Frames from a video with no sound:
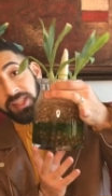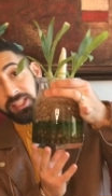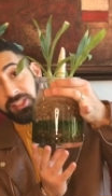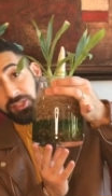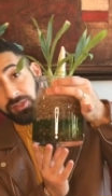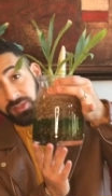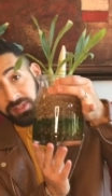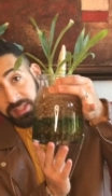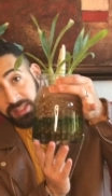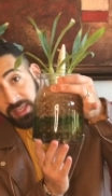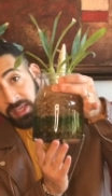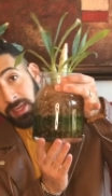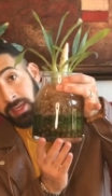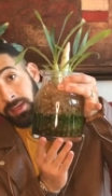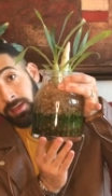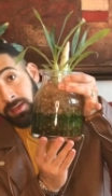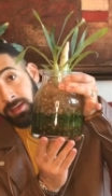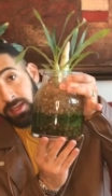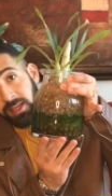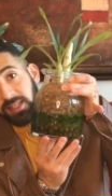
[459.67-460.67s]
that you
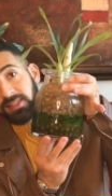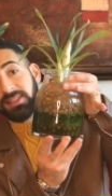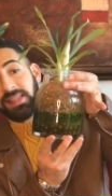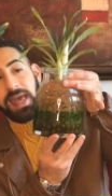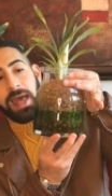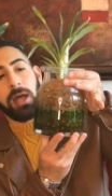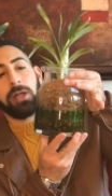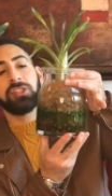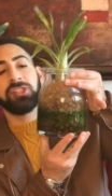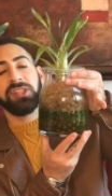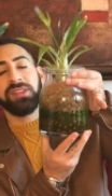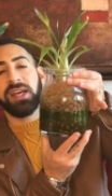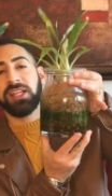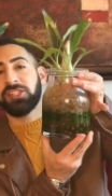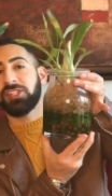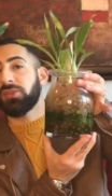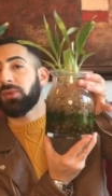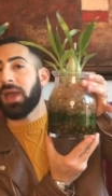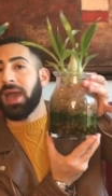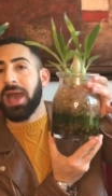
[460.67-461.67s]
see is the algae
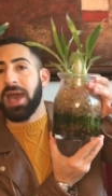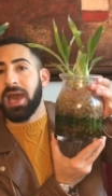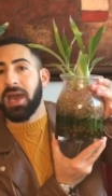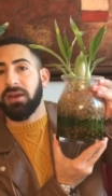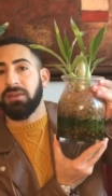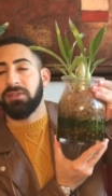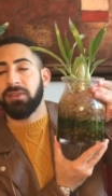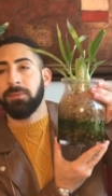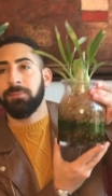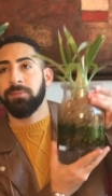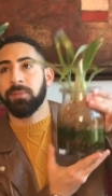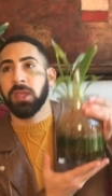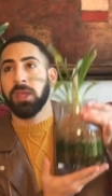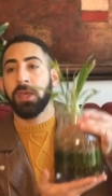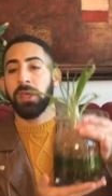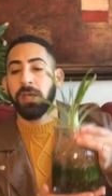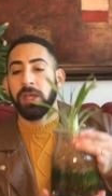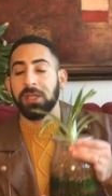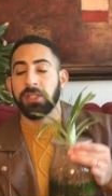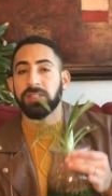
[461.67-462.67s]
that you have.
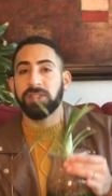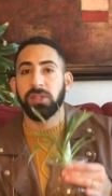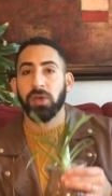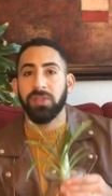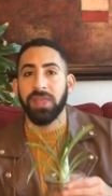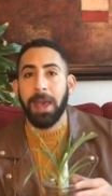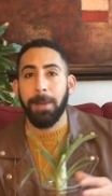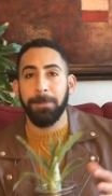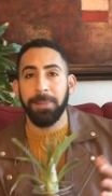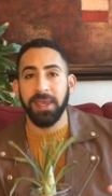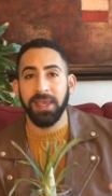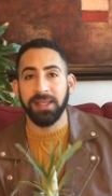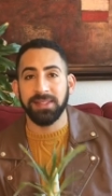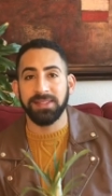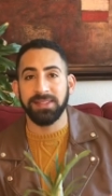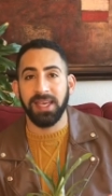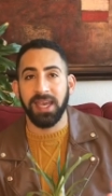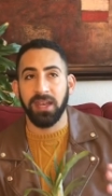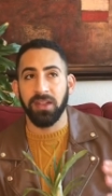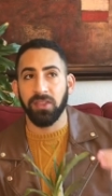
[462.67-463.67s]
So that being
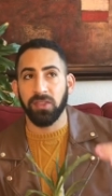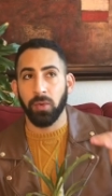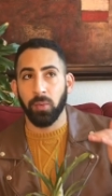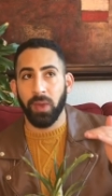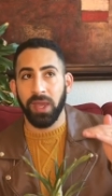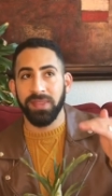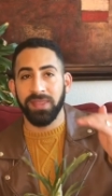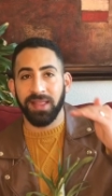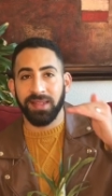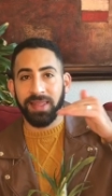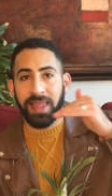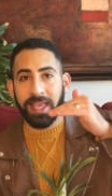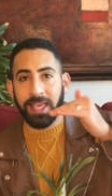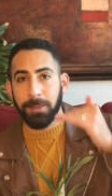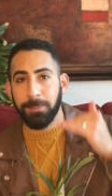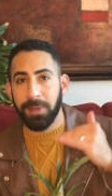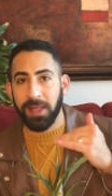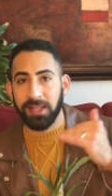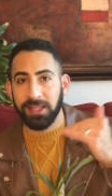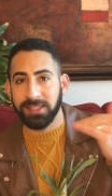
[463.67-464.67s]
said, the way that
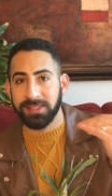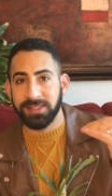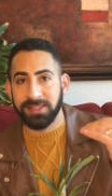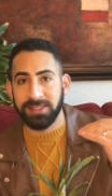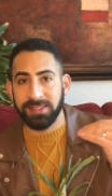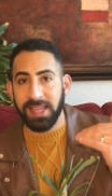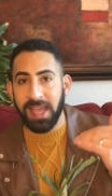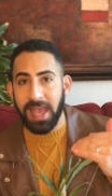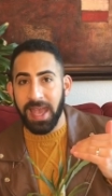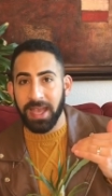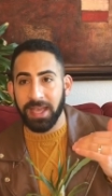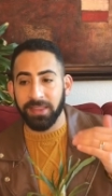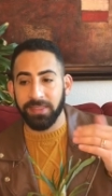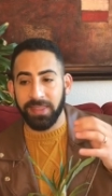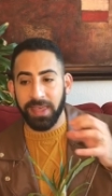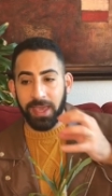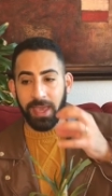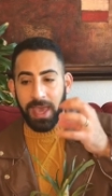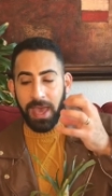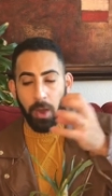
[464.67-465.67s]
leca pellets stack,
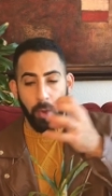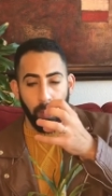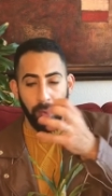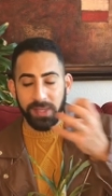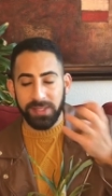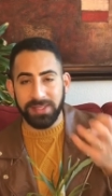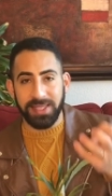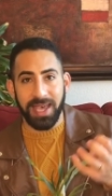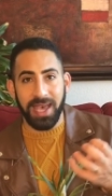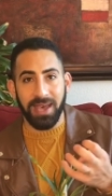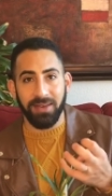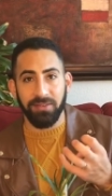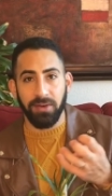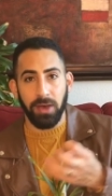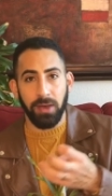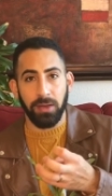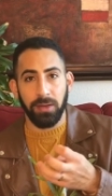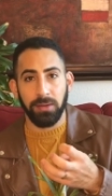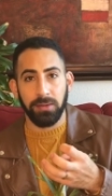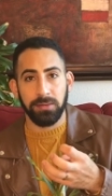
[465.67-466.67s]
they always have
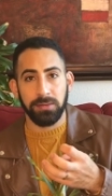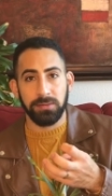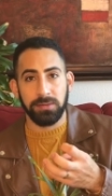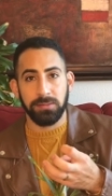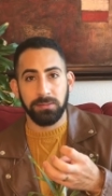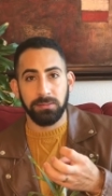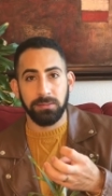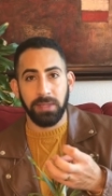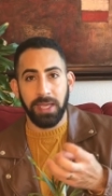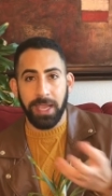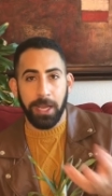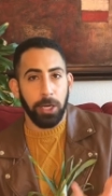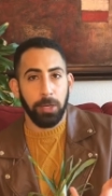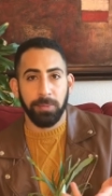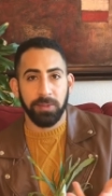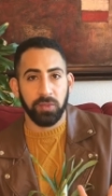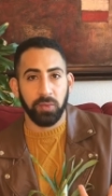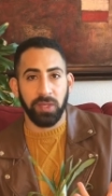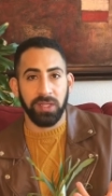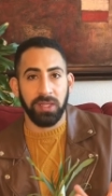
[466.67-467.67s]
air
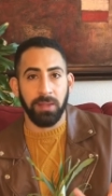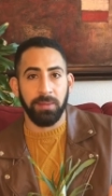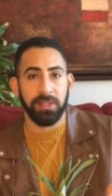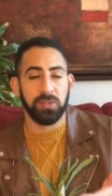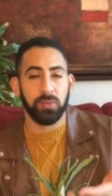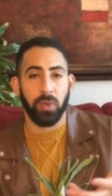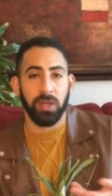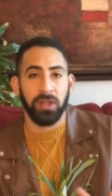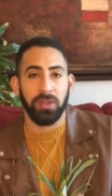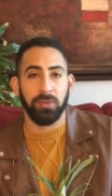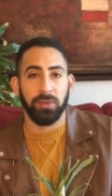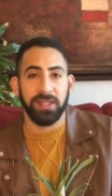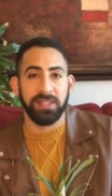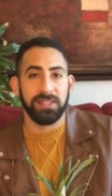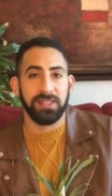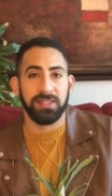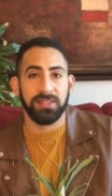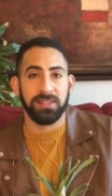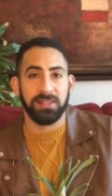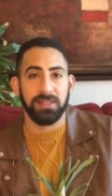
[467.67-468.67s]
between them. It's one of the
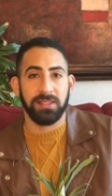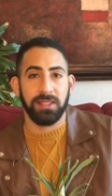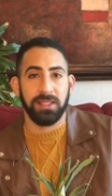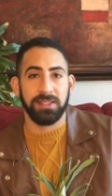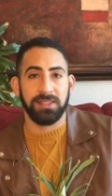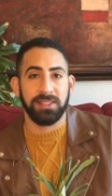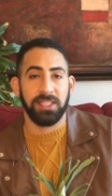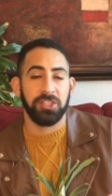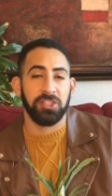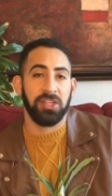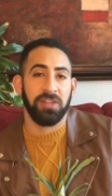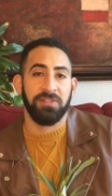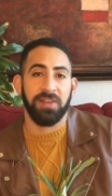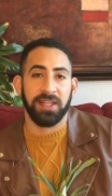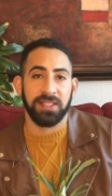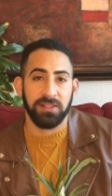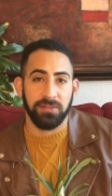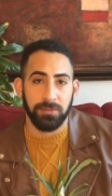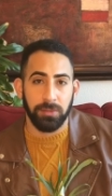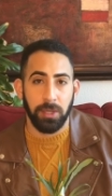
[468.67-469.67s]
reasons it's such an
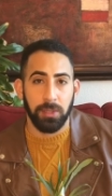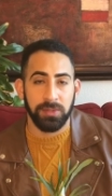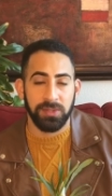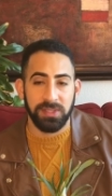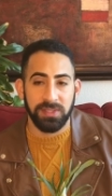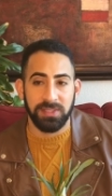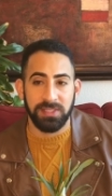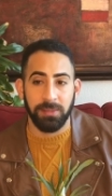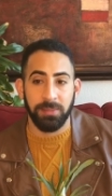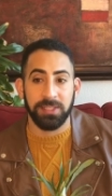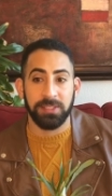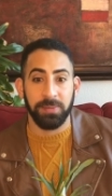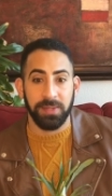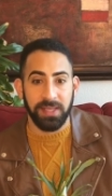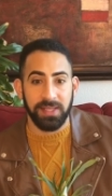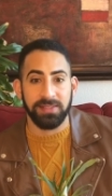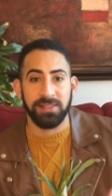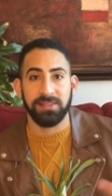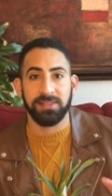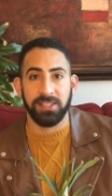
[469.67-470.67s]
effective grow system. It's
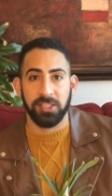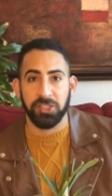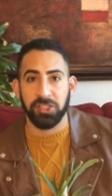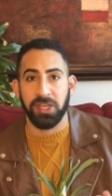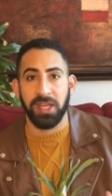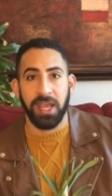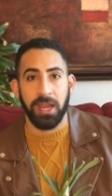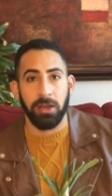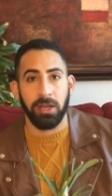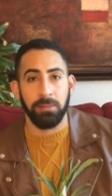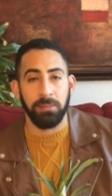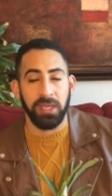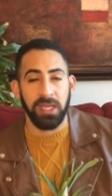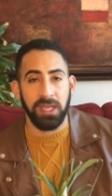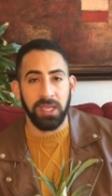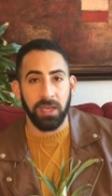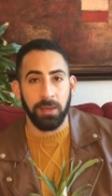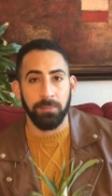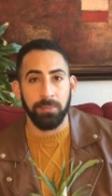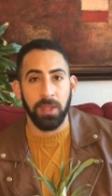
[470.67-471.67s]
because it's such an airy
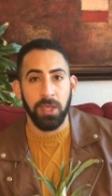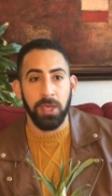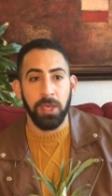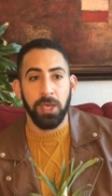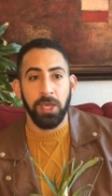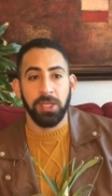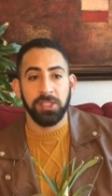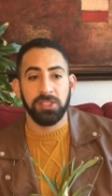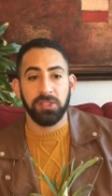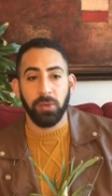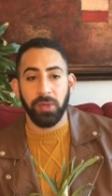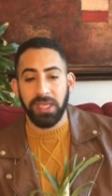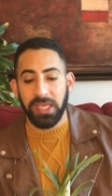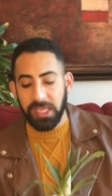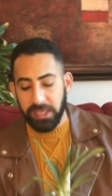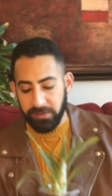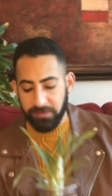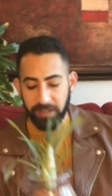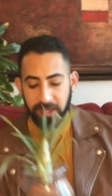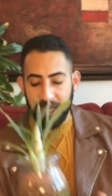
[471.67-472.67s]
medium. So
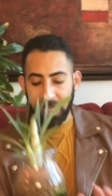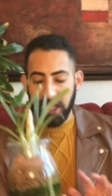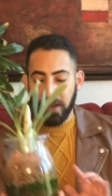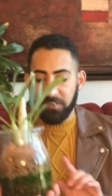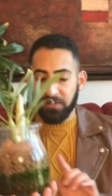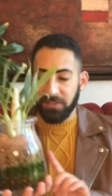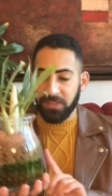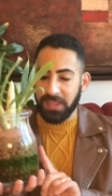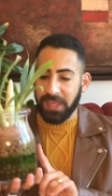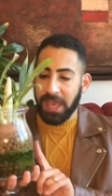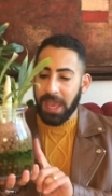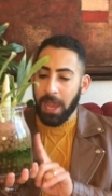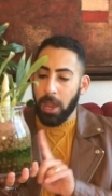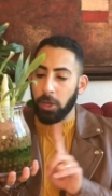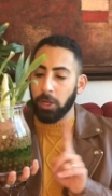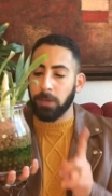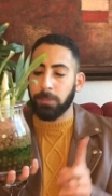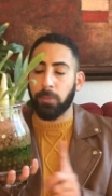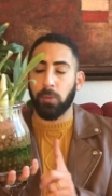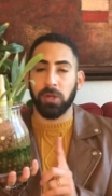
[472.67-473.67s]
even if the
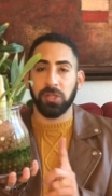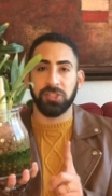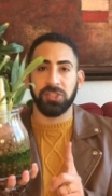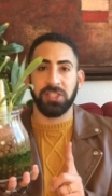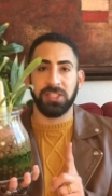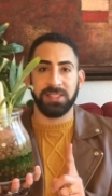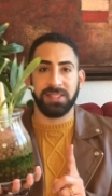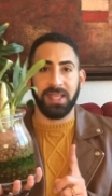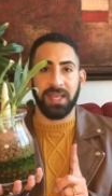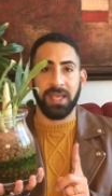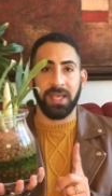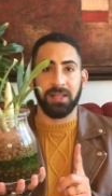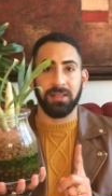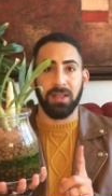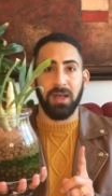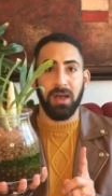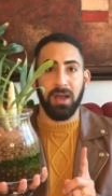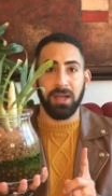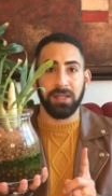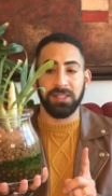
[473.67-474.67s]
outer portion is getting
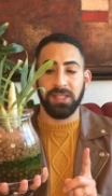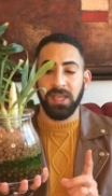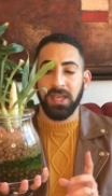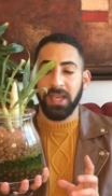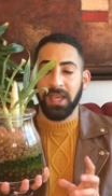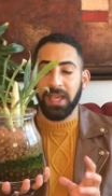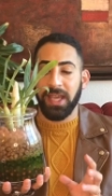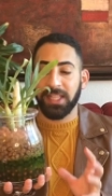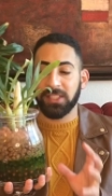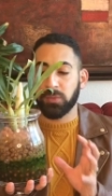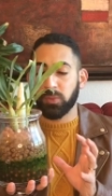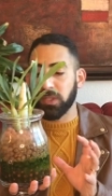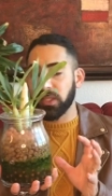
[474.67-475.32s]
clogged, it's